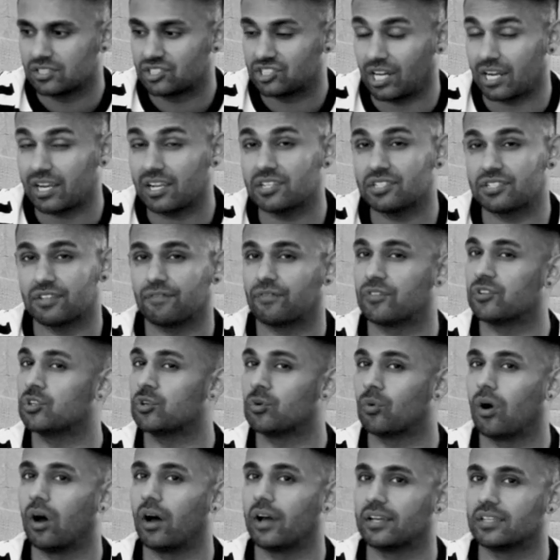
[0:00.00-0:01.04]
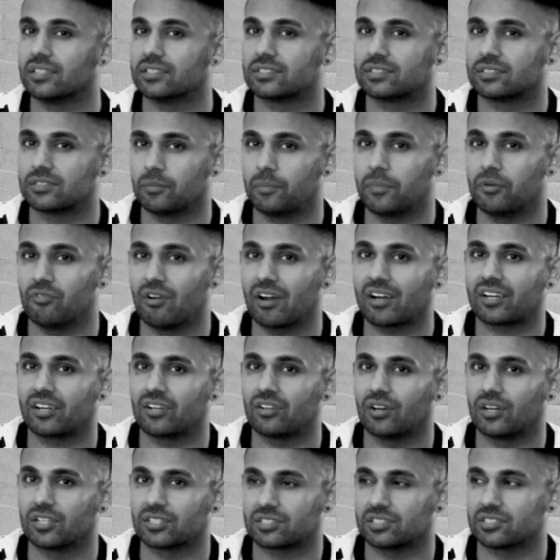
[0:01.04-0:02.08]
challenging for new artists to be
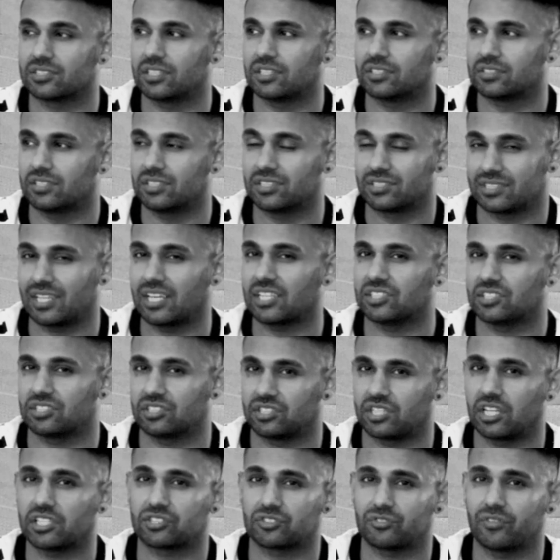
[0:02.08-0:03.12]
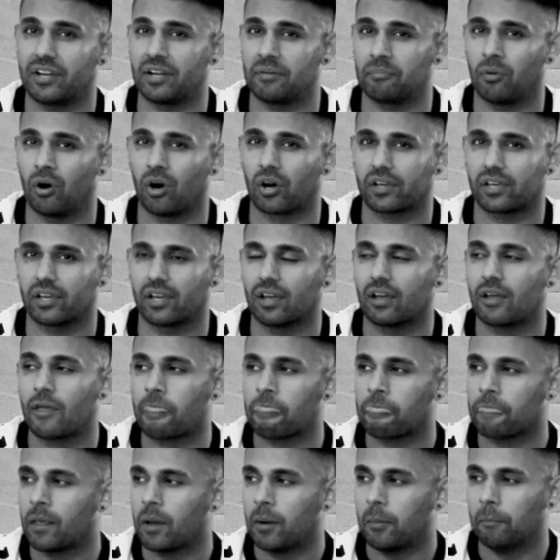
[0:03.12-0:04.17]
recognized, because it's a saturated market.
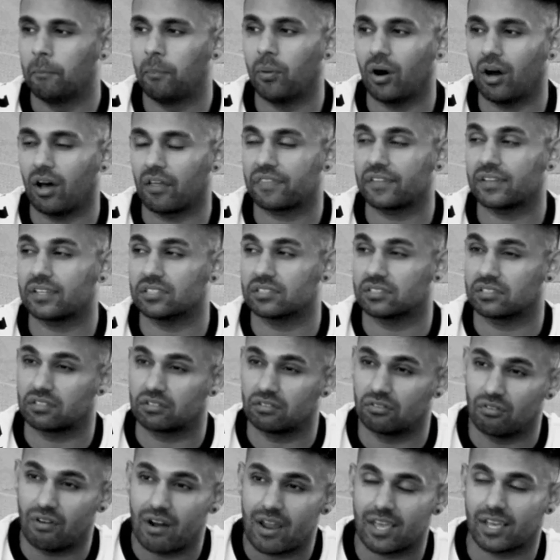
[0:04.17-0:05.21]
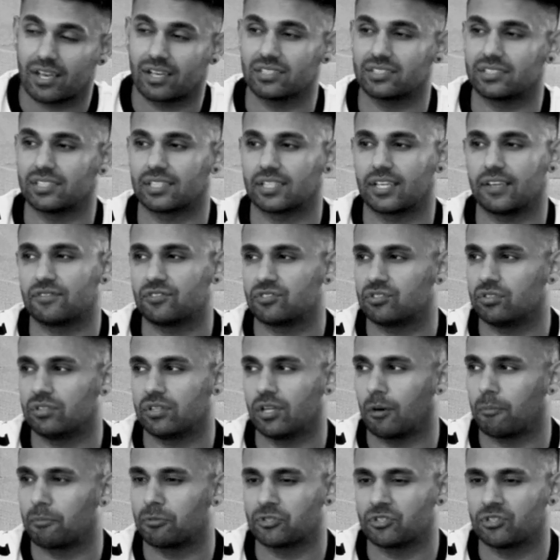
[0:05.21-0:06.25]
But I think it's great because it gives you
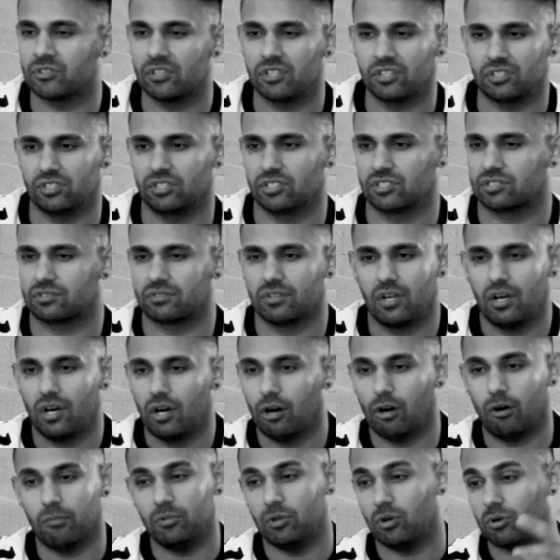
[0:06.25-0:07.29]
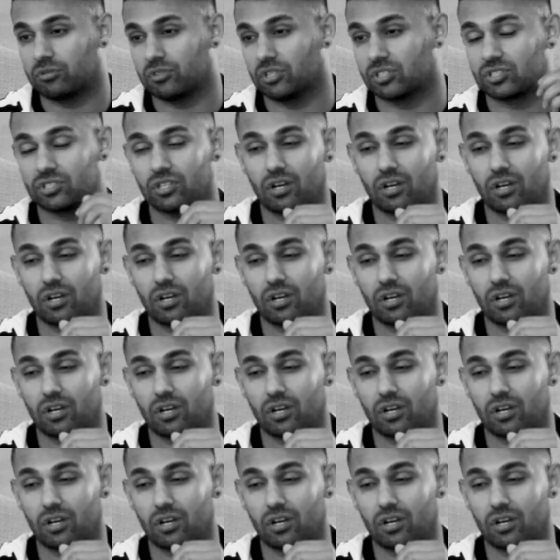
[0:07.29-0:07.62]
the opportunity to just upload your